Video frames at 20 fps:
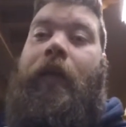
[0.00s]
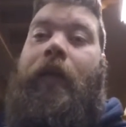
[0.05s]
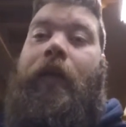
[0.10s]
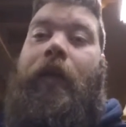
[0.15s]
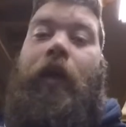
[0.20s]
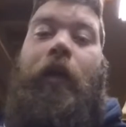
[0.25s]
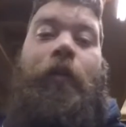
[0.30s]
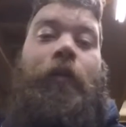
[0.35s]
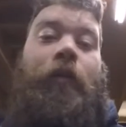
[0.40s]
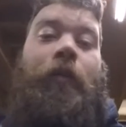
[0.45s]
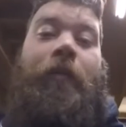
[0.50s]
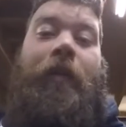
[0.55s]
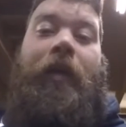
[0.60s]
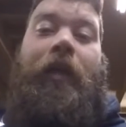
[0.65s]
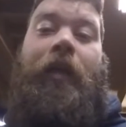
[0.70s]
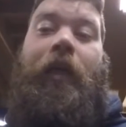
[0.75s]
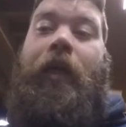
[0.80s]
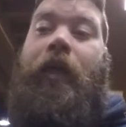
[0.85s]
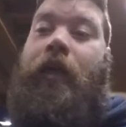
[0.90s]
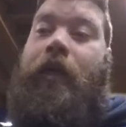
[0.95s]
no, not
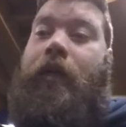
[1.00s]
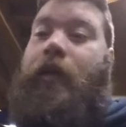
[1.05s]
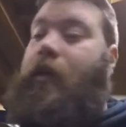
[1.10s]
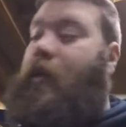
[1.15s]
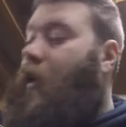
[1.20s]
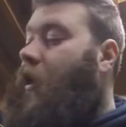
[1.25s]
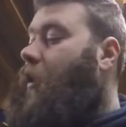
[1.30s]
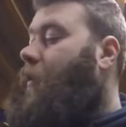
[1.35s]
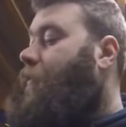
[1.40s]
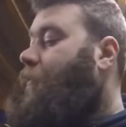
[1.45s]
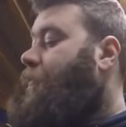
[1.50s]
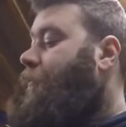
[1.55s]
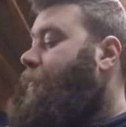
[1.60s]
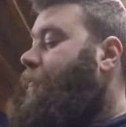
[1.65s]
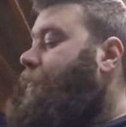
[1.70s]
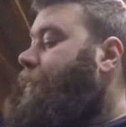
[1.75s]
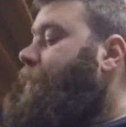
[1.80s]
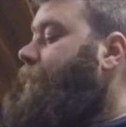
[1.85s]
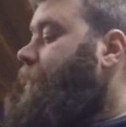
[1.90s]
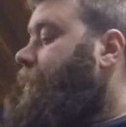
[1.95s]
me. I'm